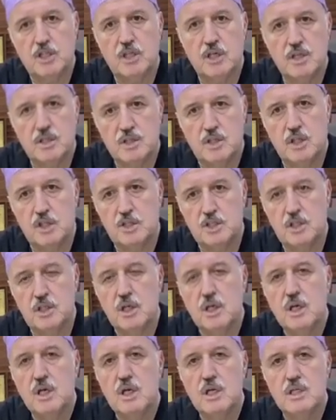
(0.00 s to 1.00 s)
The surgeon
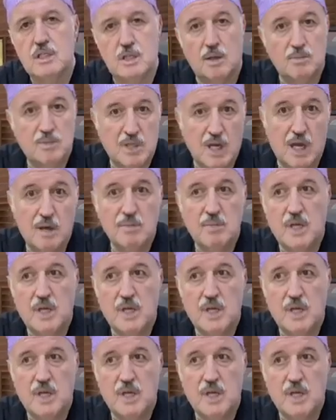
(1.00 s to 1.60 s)
sometimes